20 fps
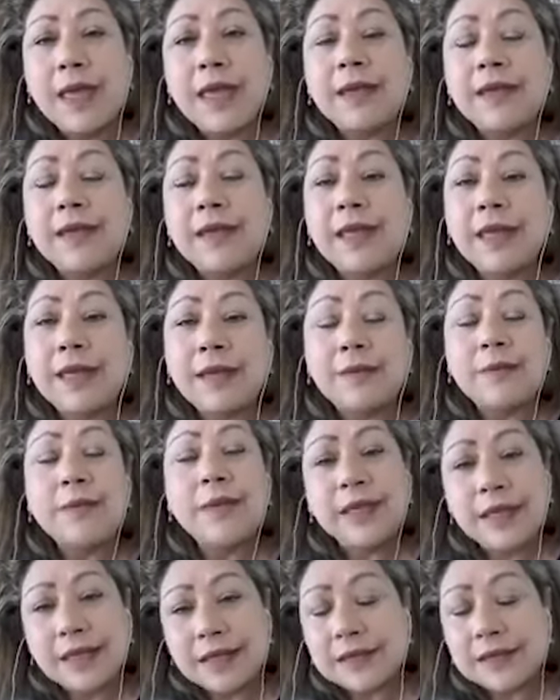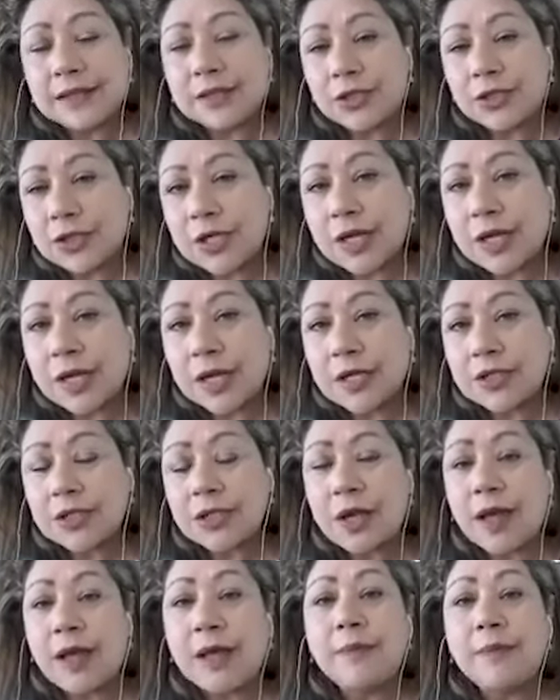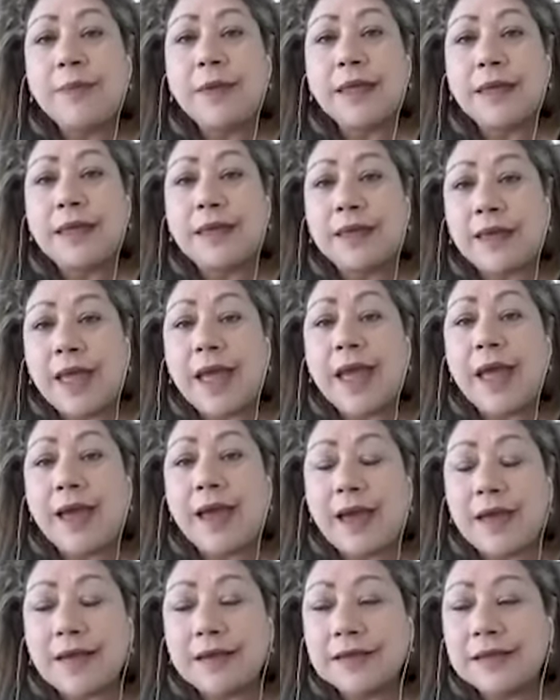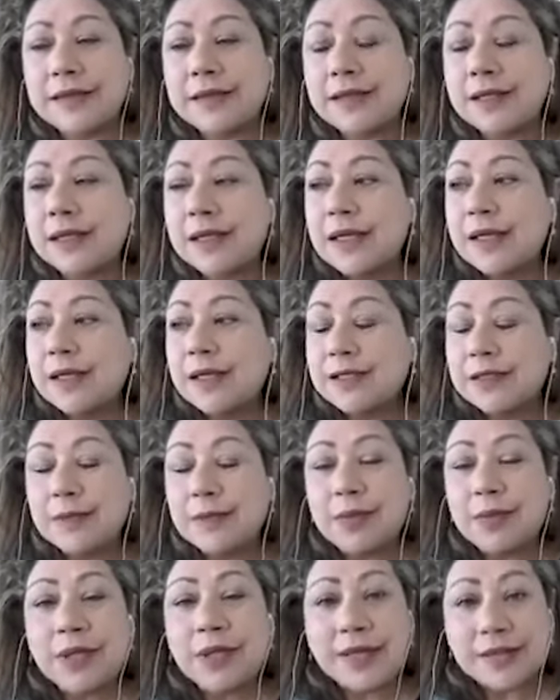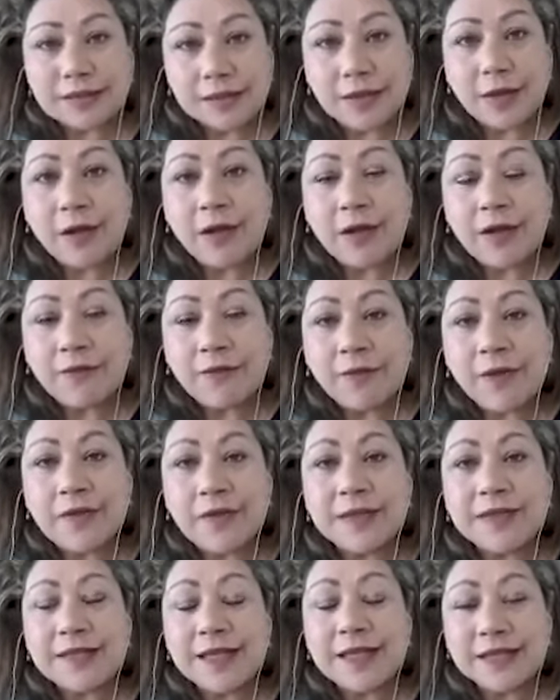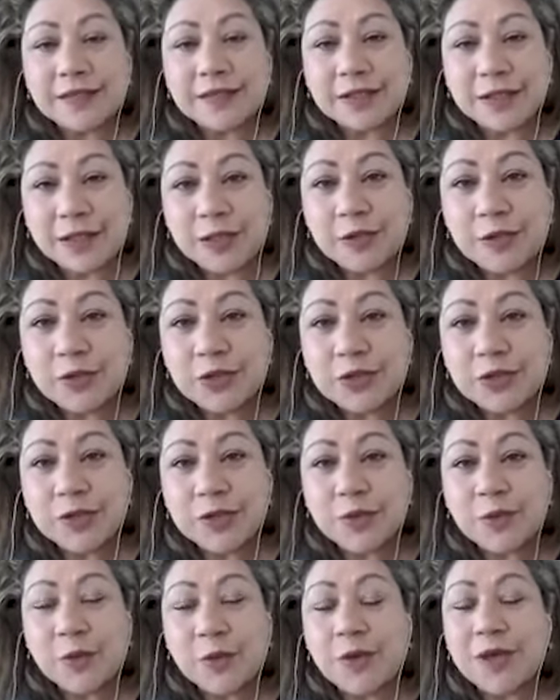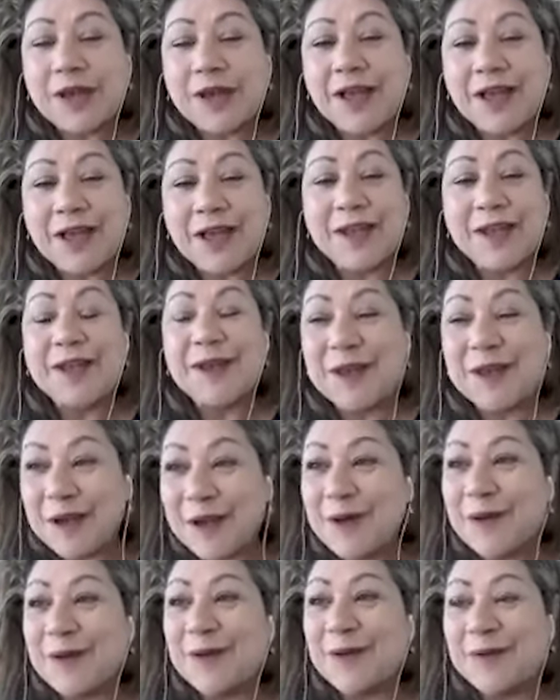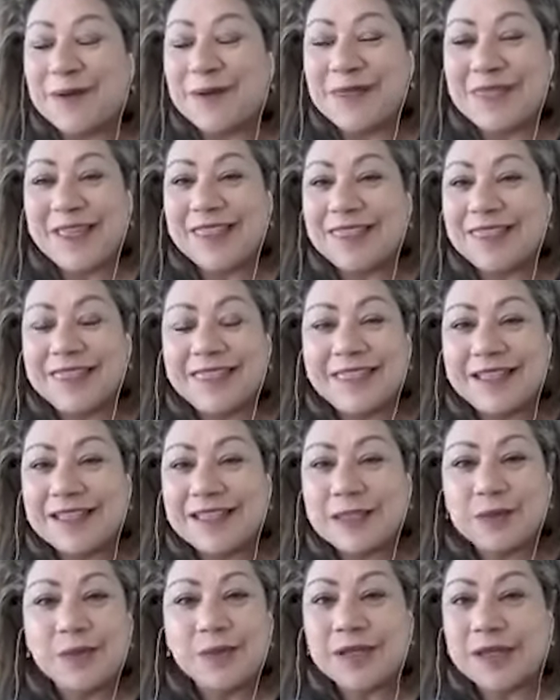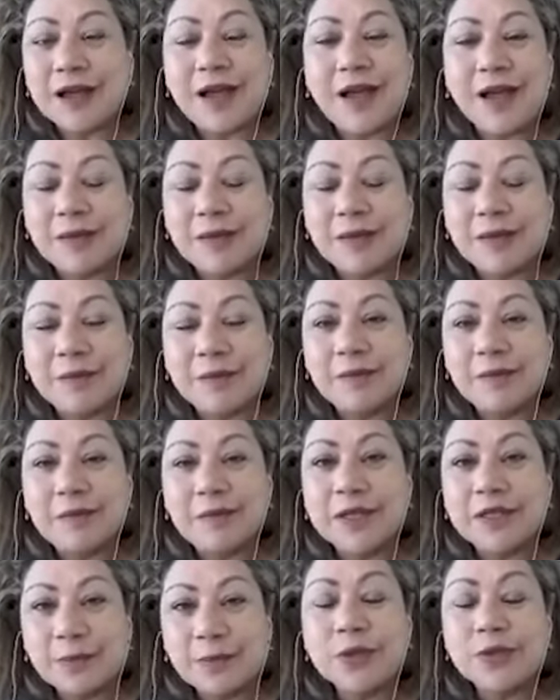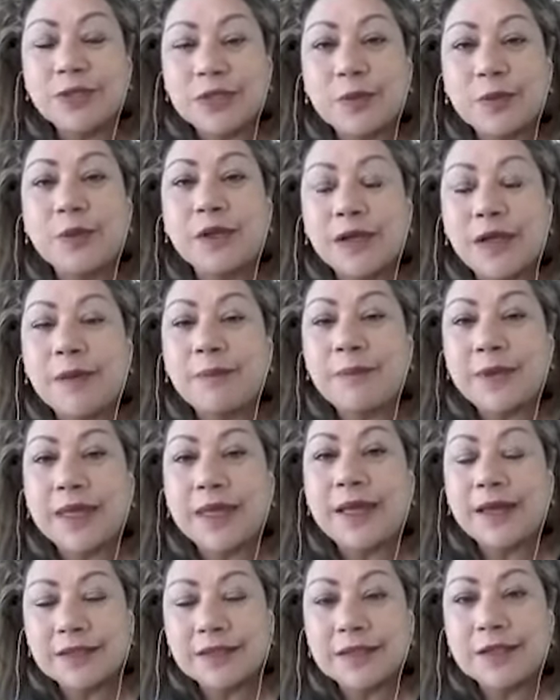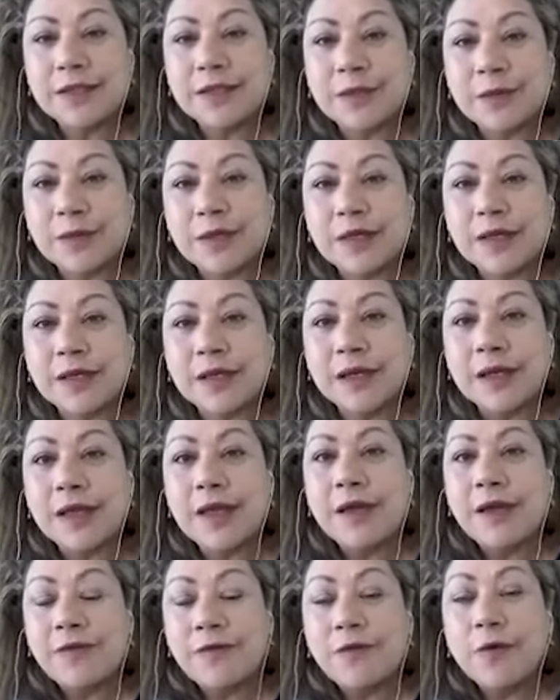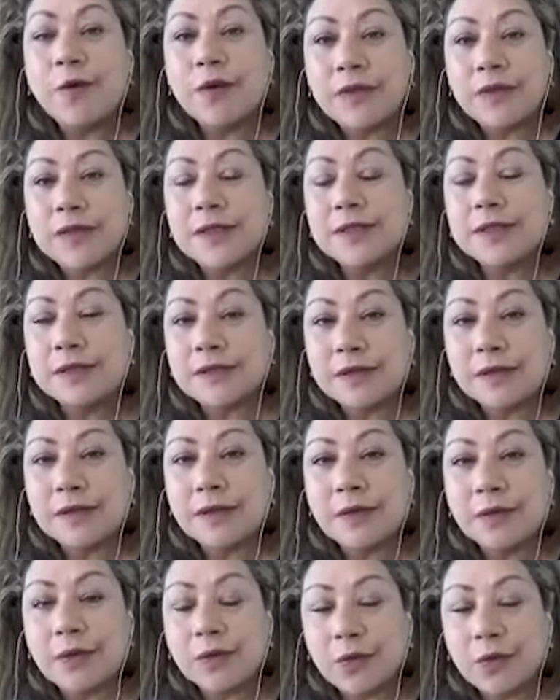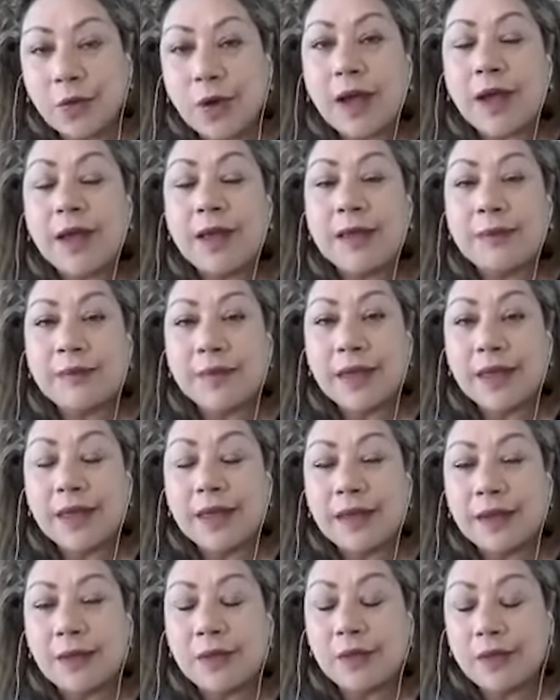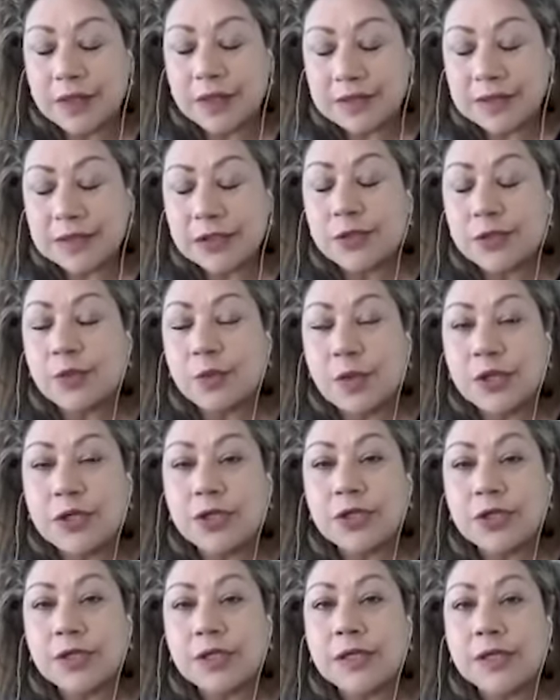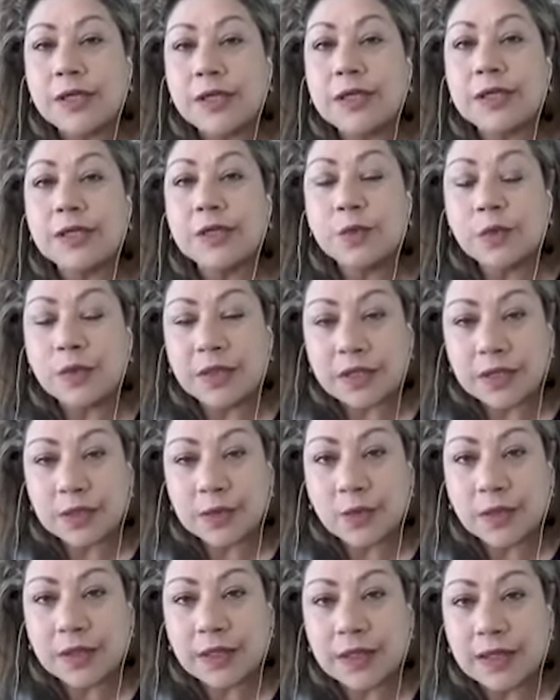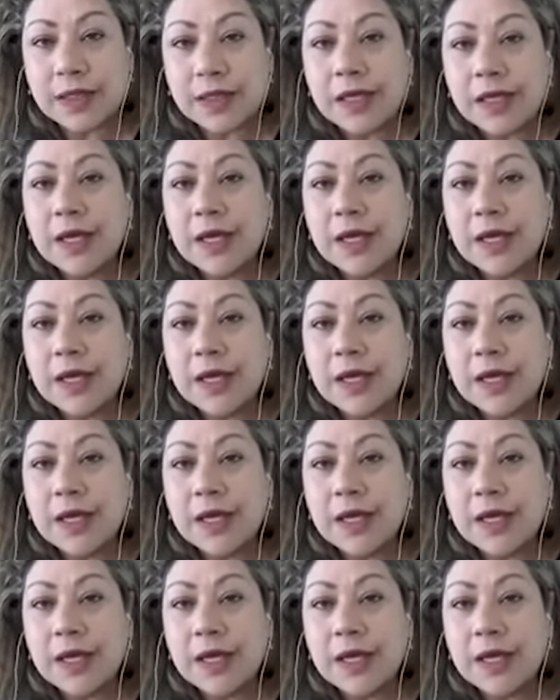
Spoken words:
And yet me as a judge, I'm being asked to bless off on this execution when I know that this person would not be executed for this crime or this situation in 2020.